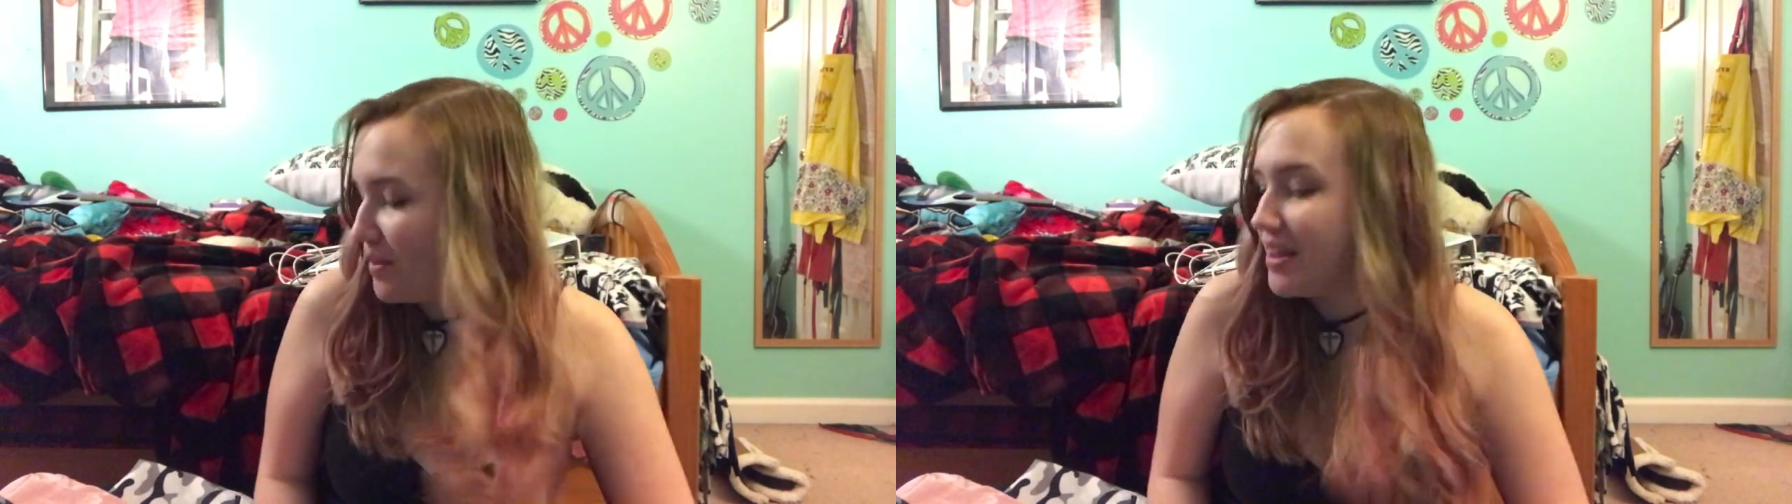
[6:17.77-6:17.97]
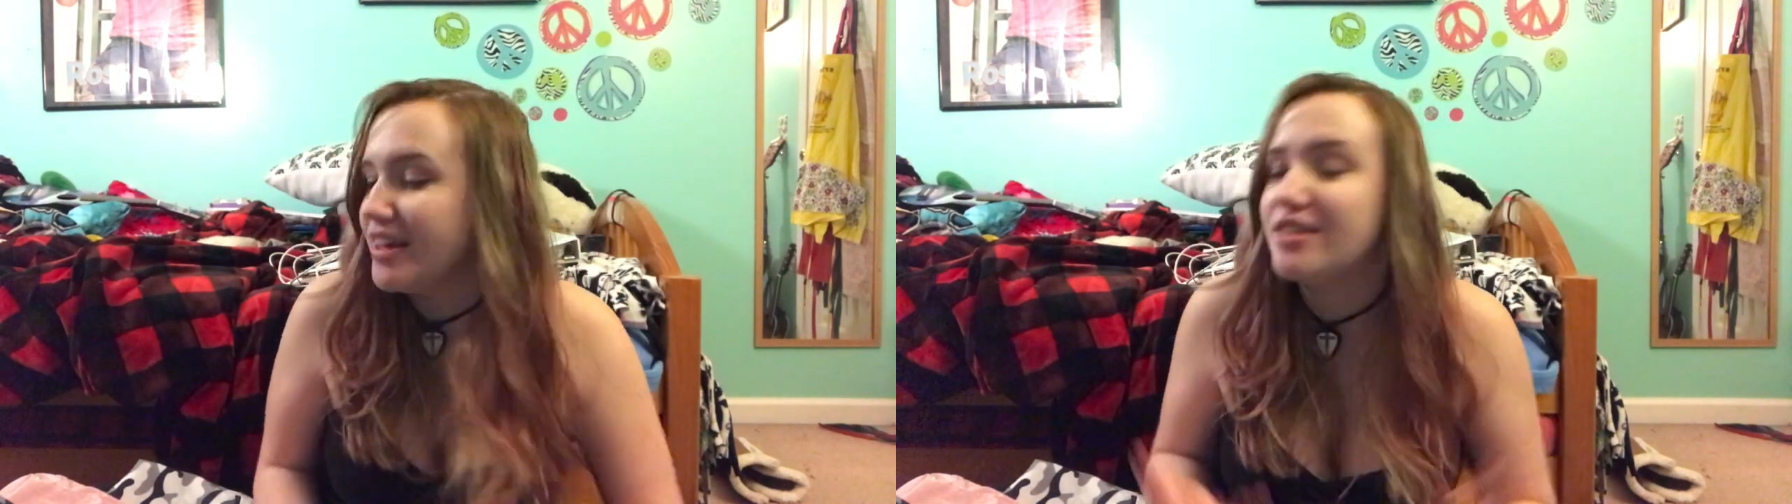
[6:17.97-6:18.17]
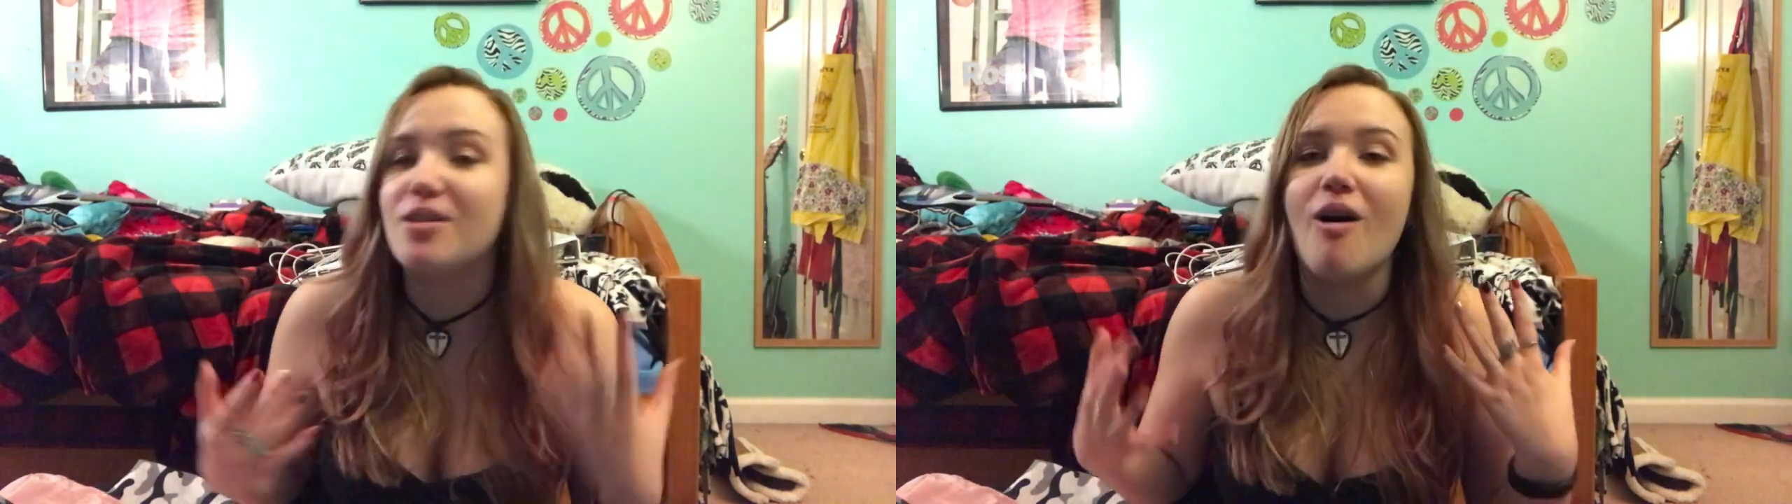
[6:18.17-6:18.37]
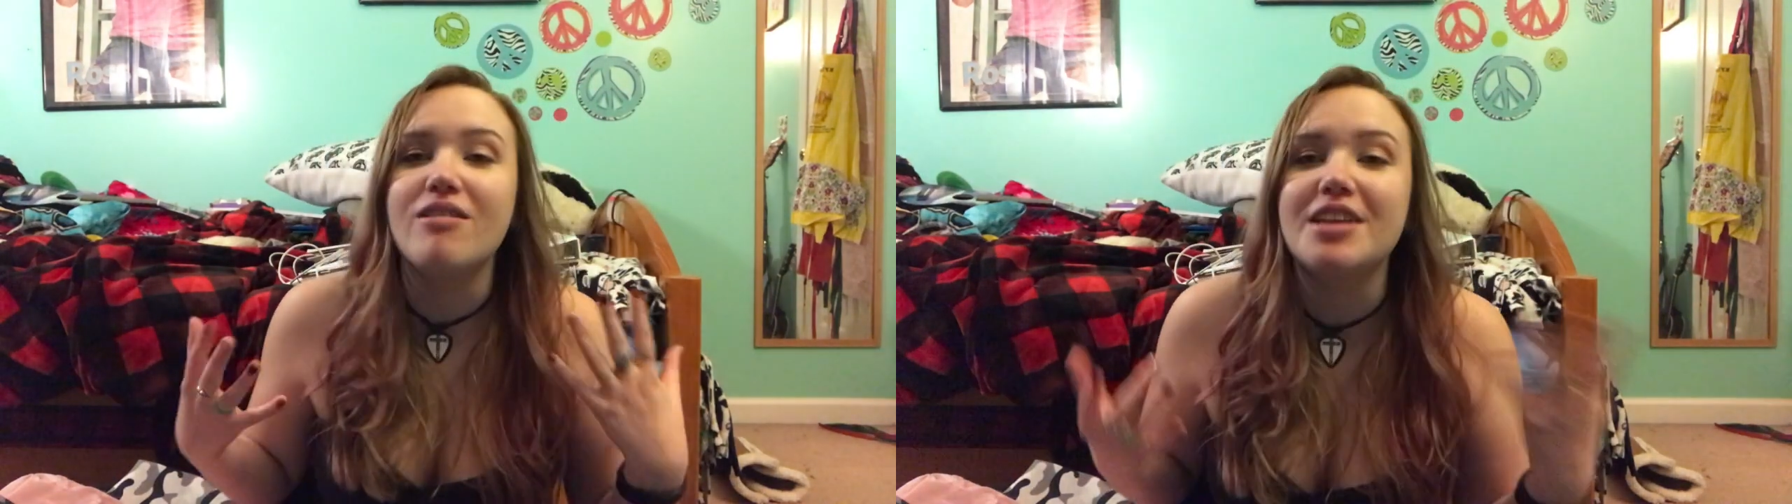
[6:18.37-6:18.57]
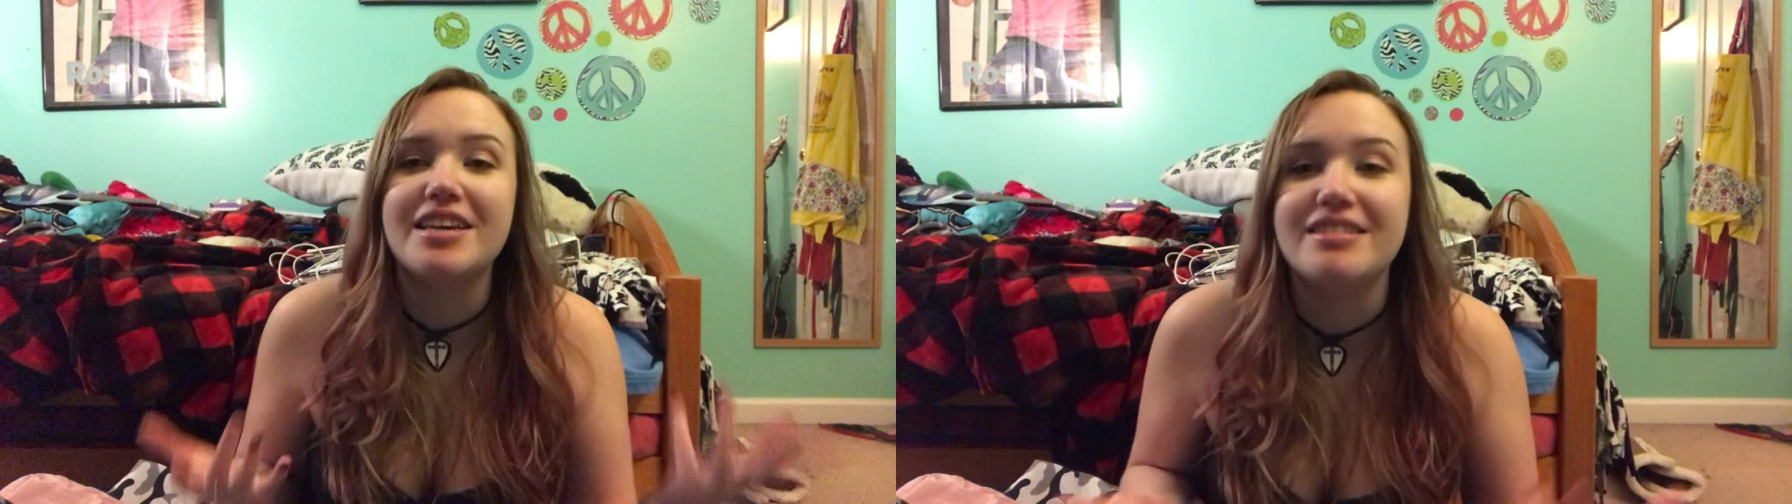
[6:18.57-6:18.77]
but like they're
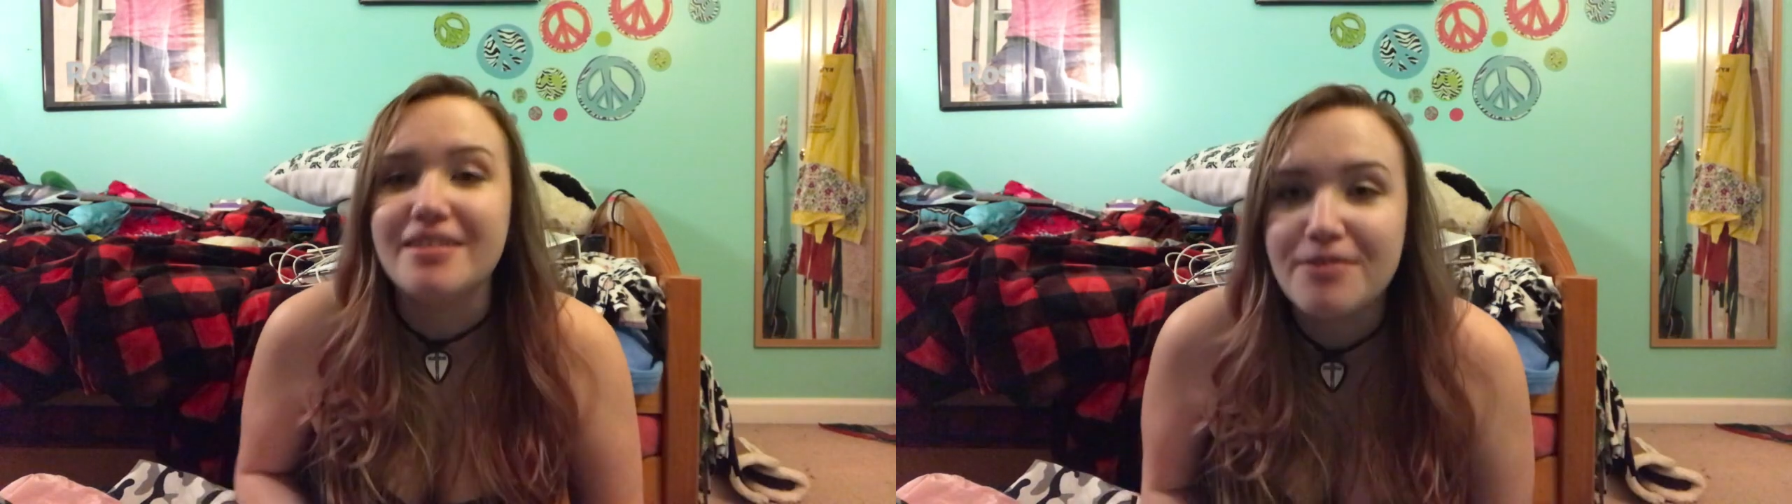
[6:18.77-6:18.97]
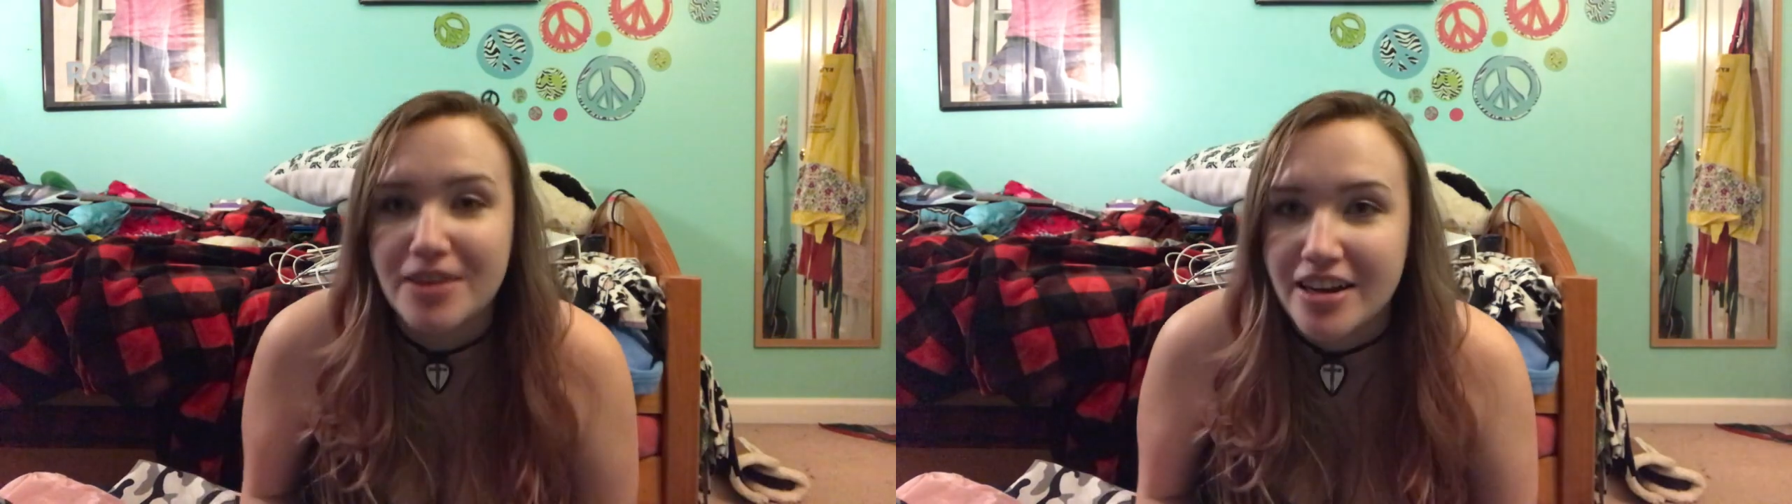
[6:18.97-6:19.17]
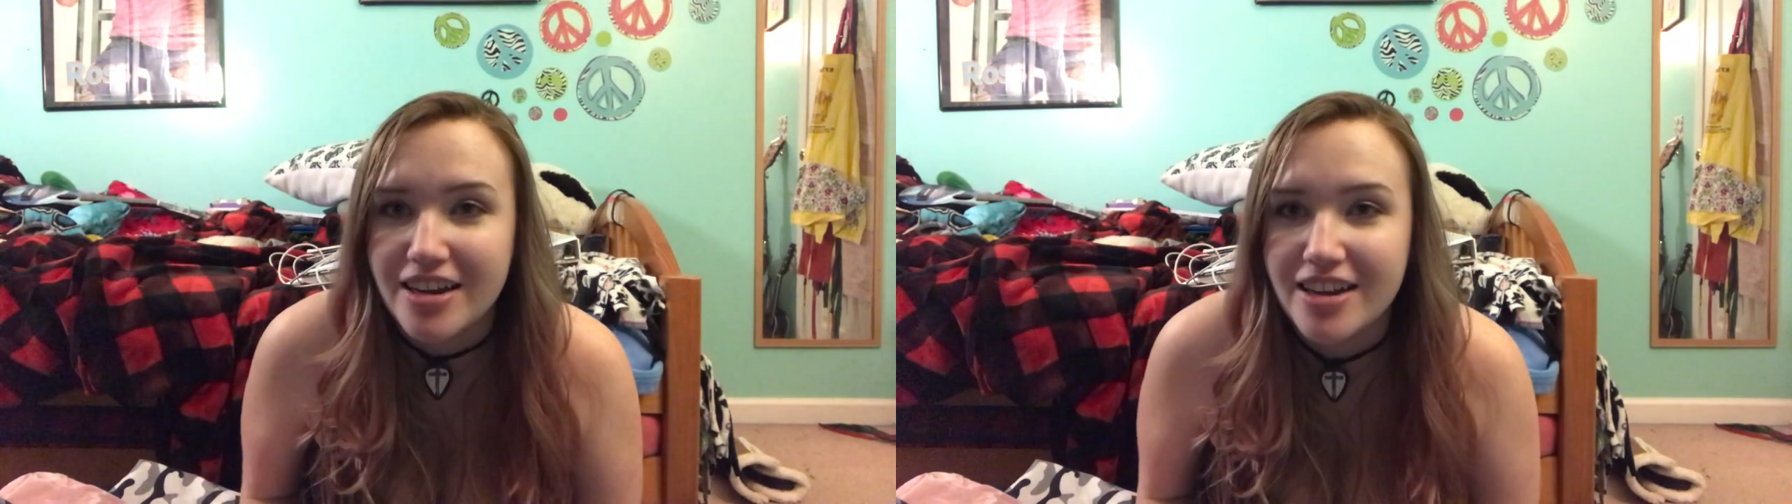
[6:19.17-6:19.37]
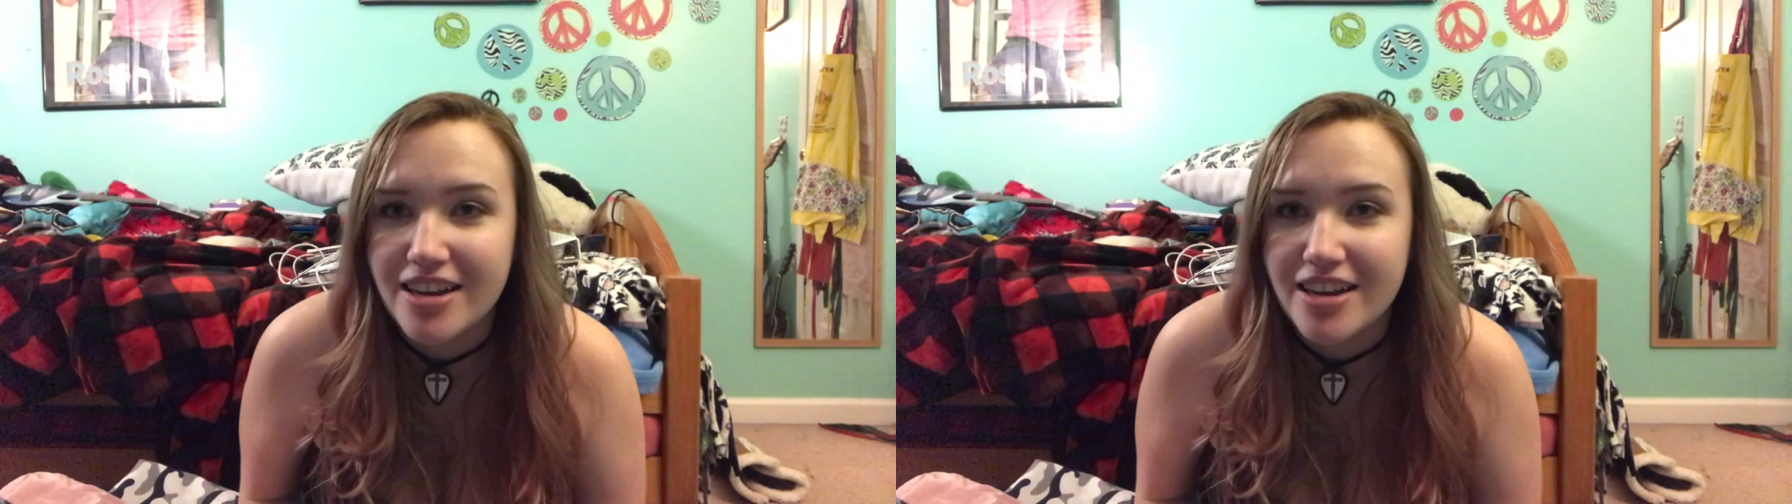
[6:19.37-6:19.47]
all like different.